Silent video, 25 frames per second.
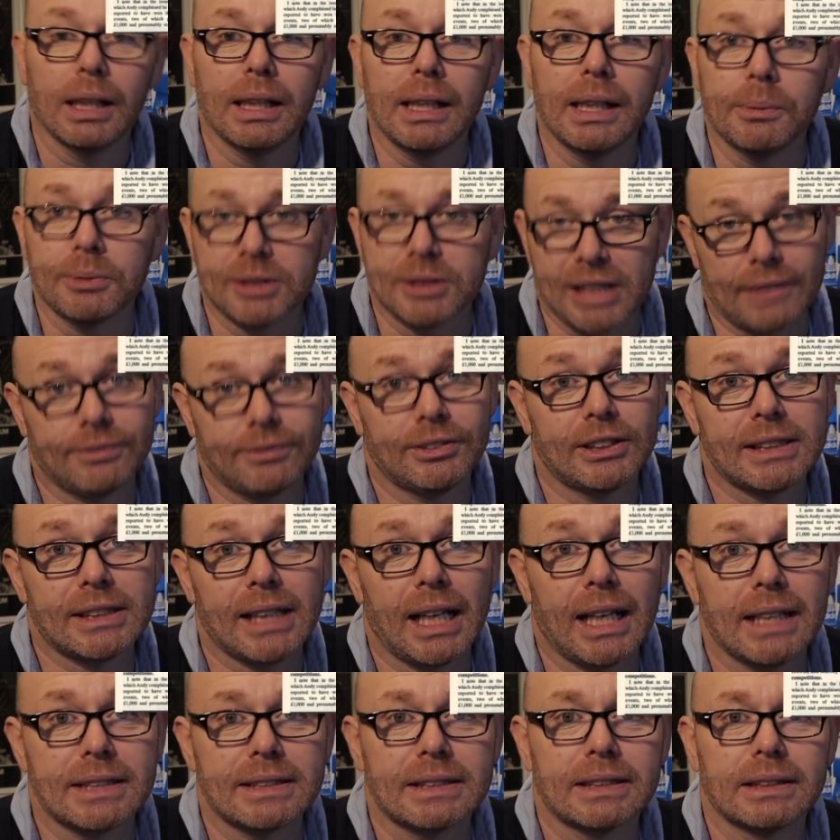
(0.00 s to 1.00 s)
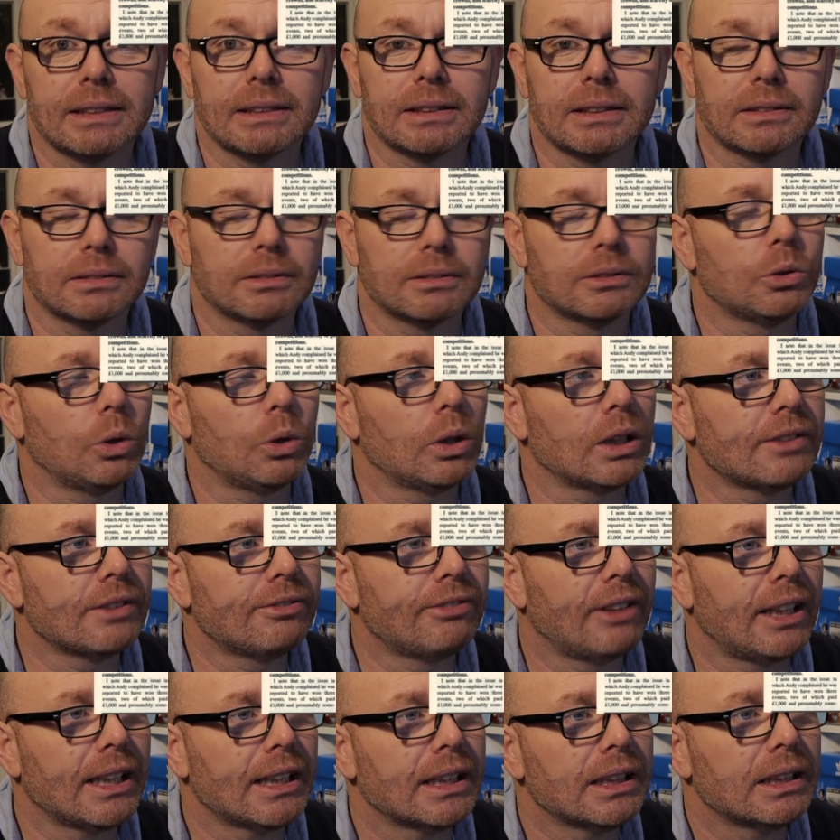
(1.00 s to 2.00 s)
it was advertised as a
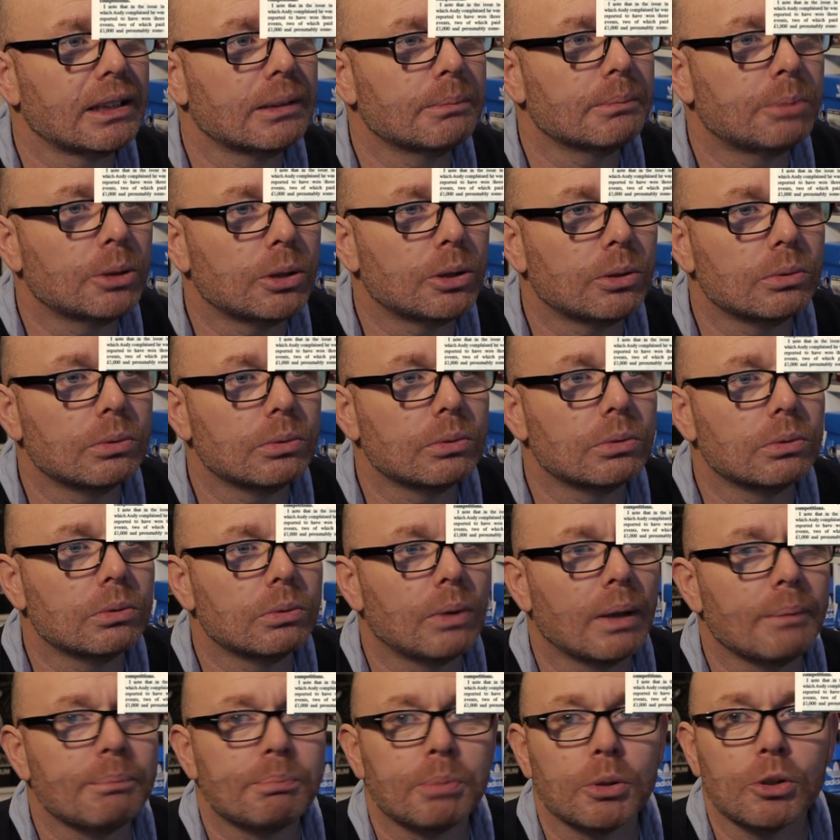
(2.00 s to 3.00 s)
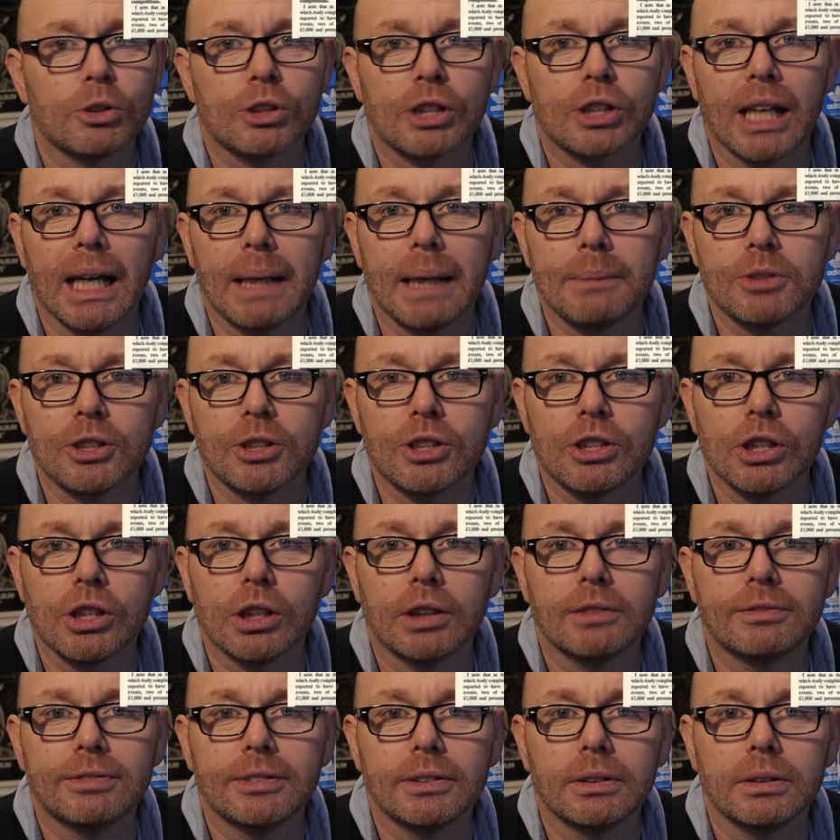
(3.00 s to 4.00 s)
qualifier, but when push came to
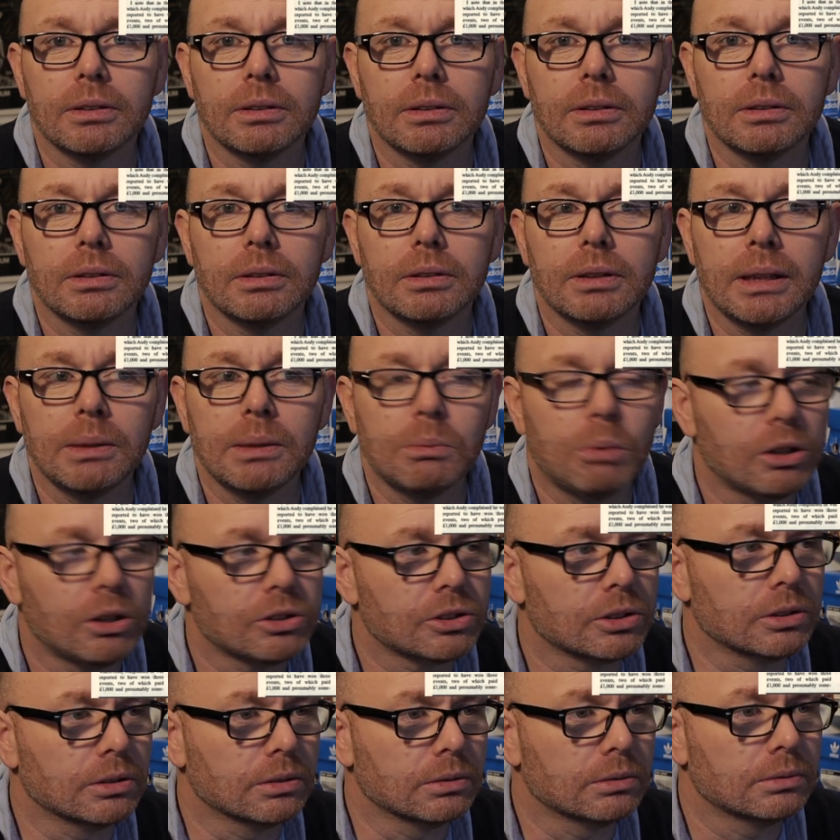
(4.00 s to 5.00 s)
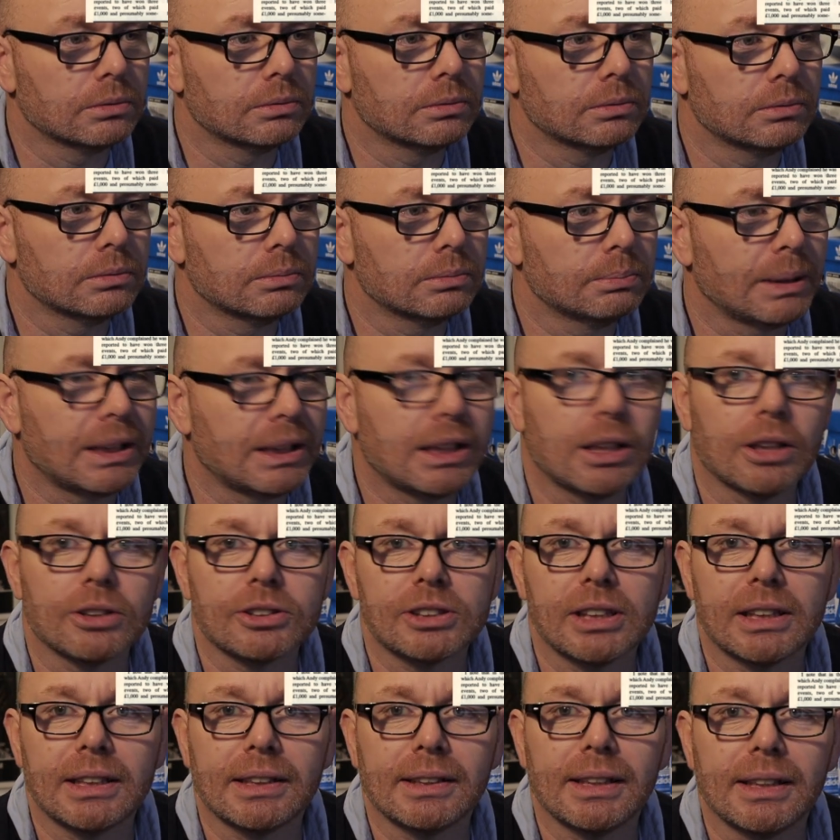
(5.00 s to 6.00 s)
shove, it wasn't,
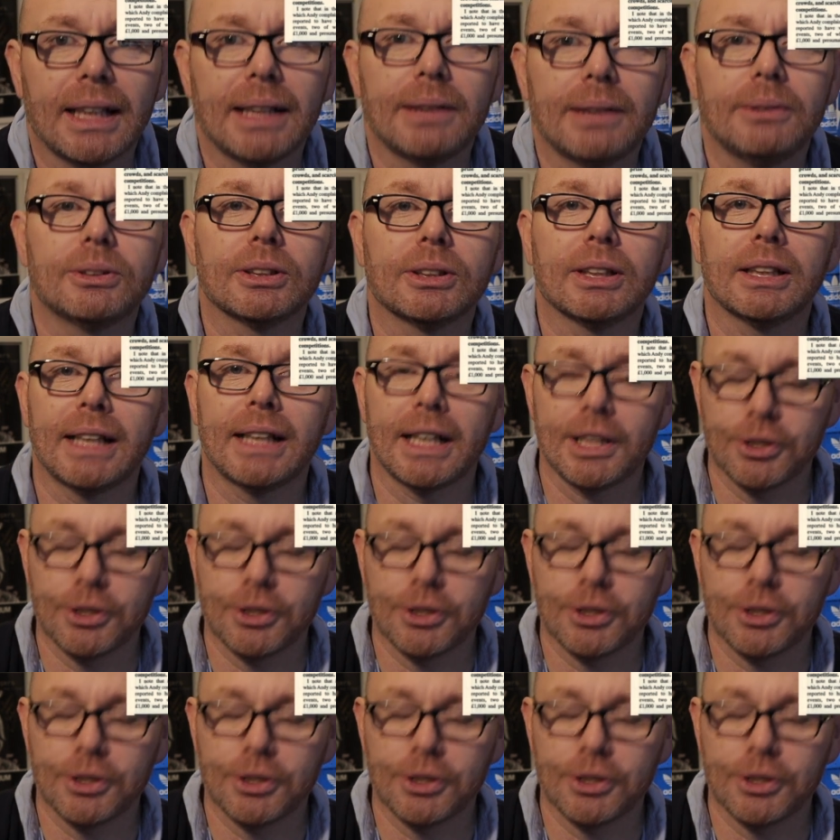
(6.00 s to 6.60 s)
because they'd allowed an